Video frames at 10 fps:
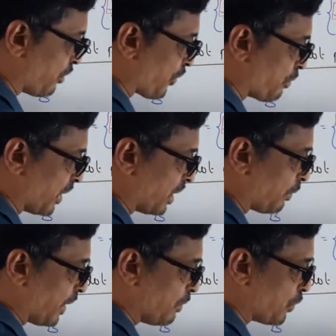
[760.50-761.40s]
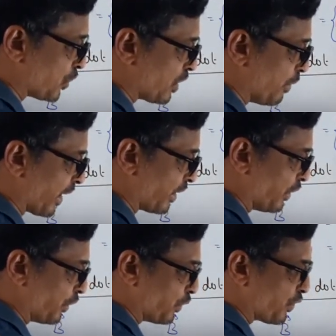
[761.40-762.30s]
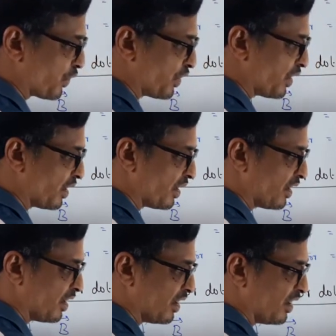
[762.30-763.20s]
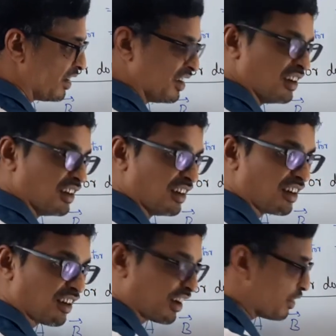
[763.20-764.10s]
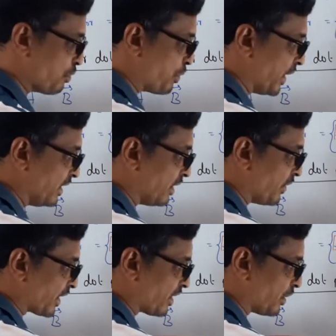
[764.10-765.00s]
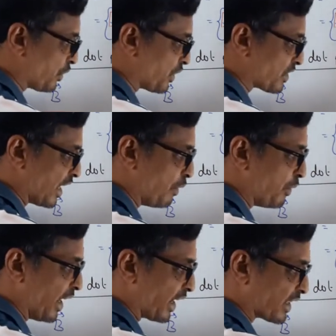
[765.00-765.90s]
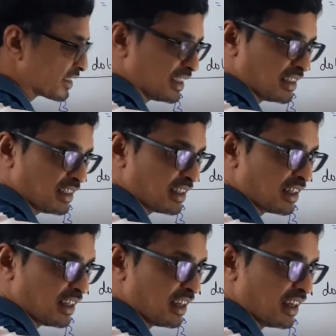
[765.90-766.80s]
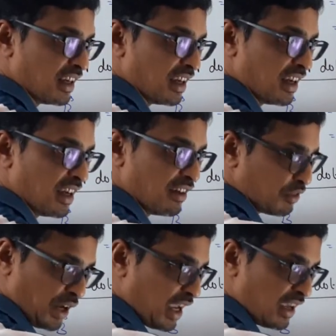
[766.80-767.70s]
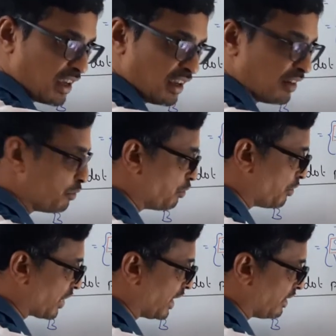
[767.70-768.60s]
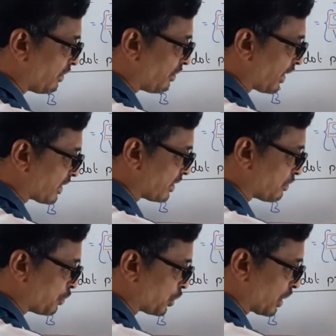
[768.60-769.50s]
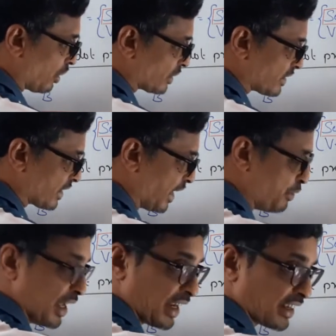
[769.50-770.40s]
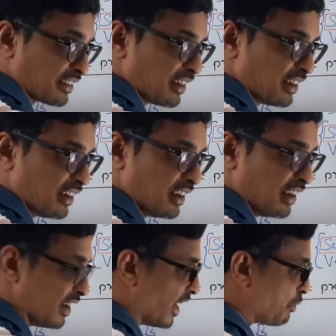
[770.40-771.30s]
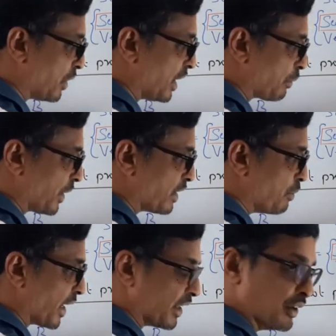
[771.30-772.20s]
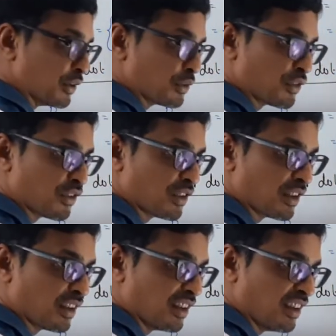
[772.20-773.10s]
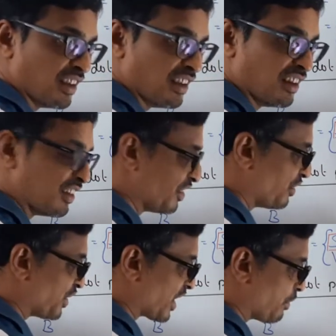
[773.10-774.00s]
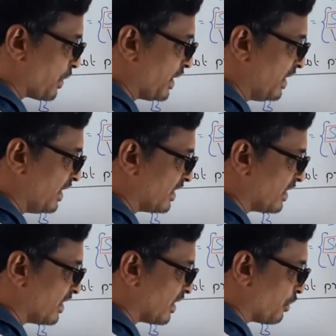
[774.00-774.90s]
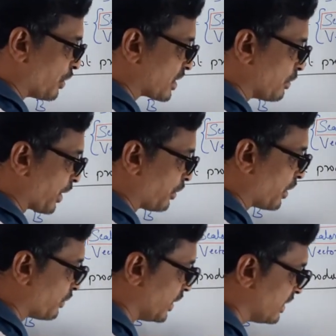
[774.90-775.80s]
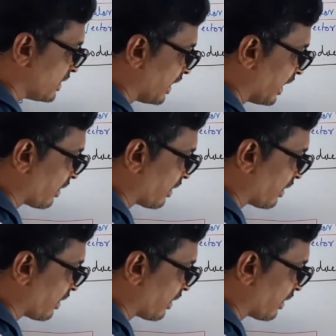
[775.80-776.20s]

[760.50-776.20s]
you multiply both the magnitudes, you bring the vector to the same direction, okay, get your vector both along the same direction and multiply the magnitudes. What happened? Now what is the magnitude of this? A